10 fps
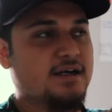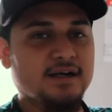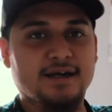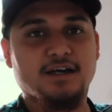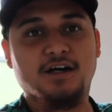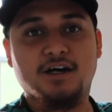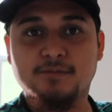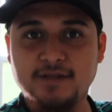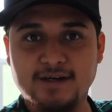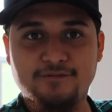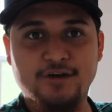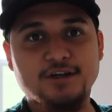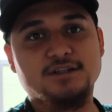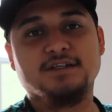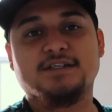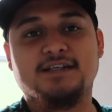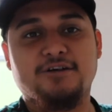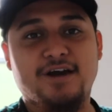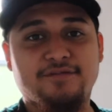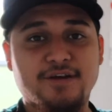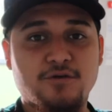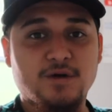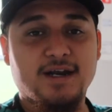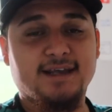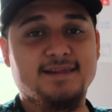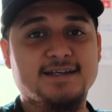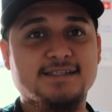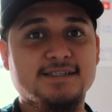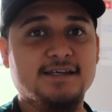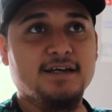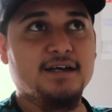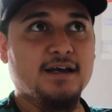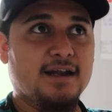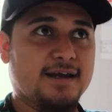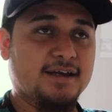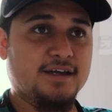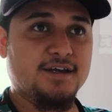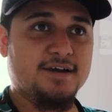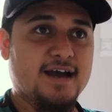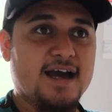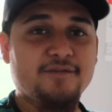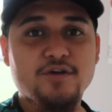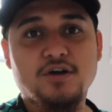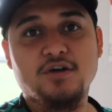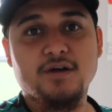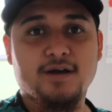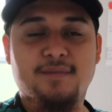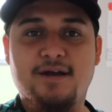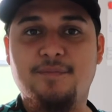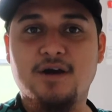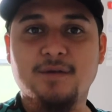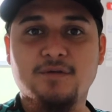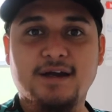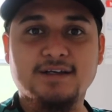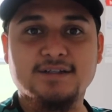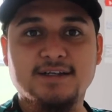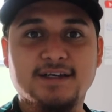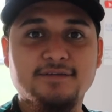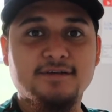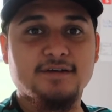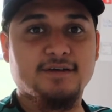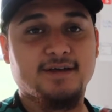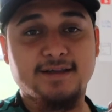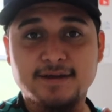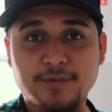like an updated version, because I know I've done one like this like a year and a half ago in my apartment when I used to live in the